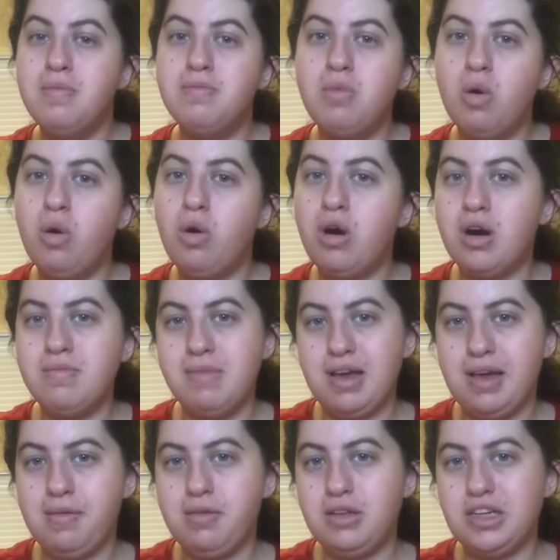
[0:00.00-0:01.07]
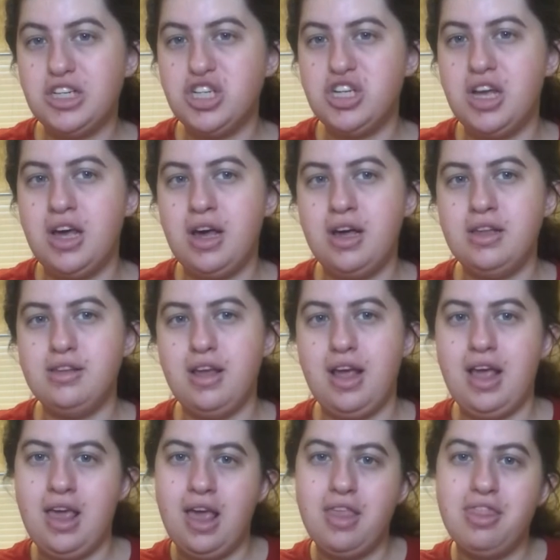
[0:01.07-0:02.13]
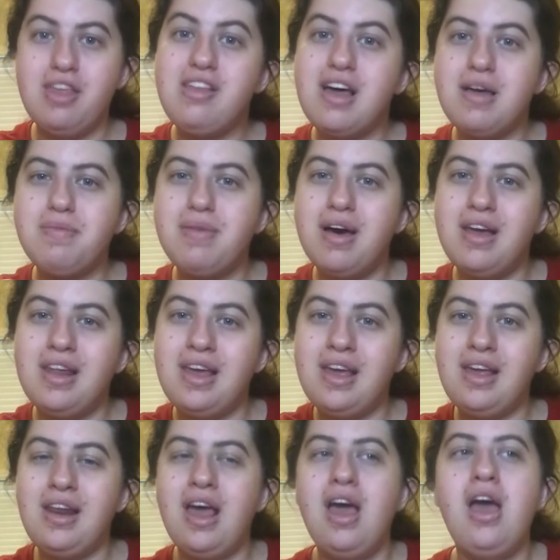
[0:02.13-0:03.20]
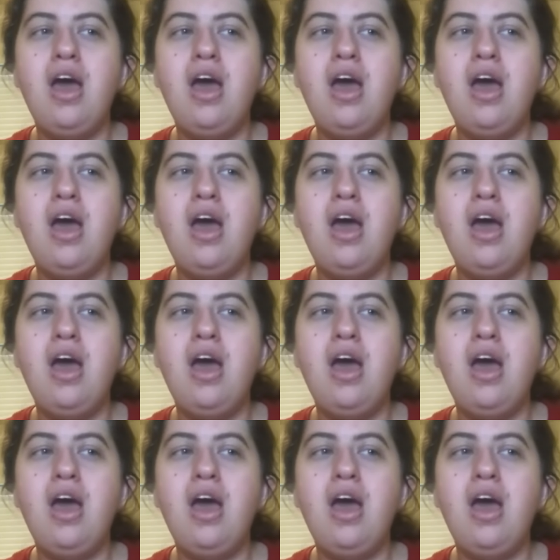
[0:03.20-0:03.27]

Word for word: more makeup collections. Hit the like button.